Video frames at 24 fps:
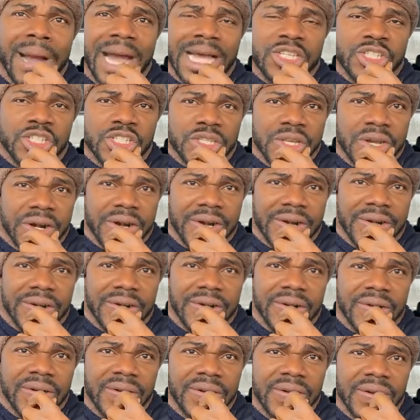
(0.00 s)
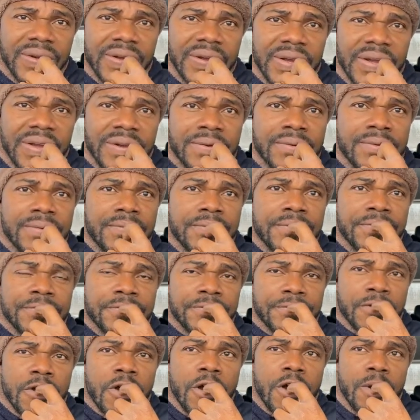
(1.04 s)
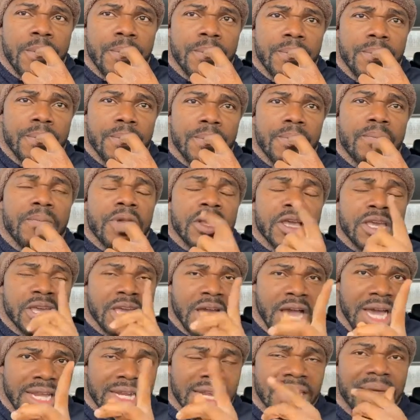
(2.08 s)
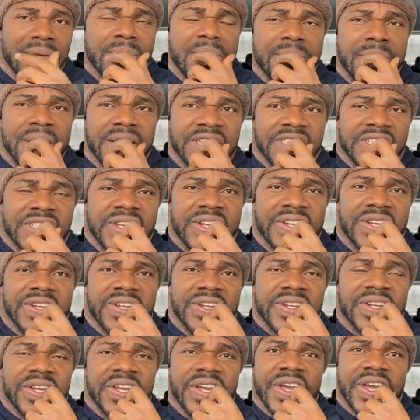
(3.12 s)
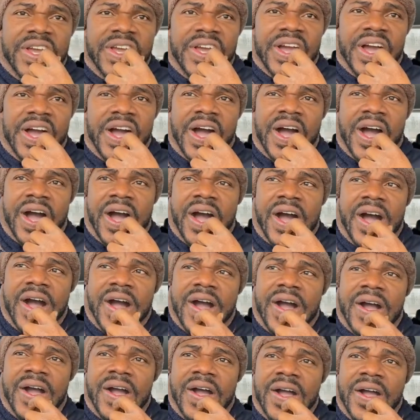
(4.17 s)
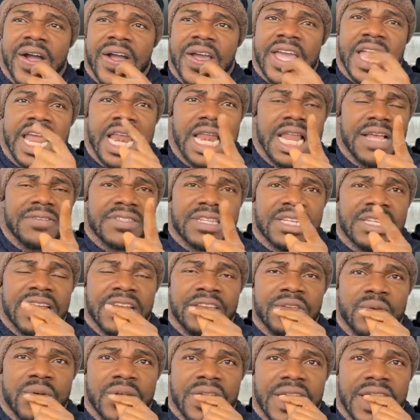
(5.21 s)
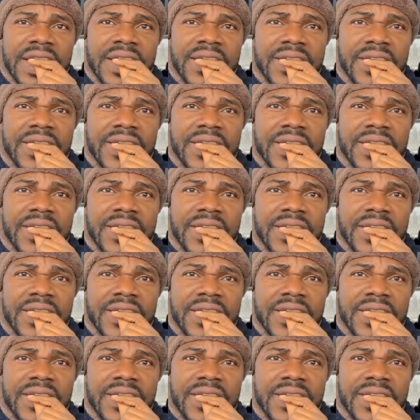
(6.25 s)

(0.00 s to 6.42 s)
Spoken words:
pastor from Ghana. Let me mention, he lives in the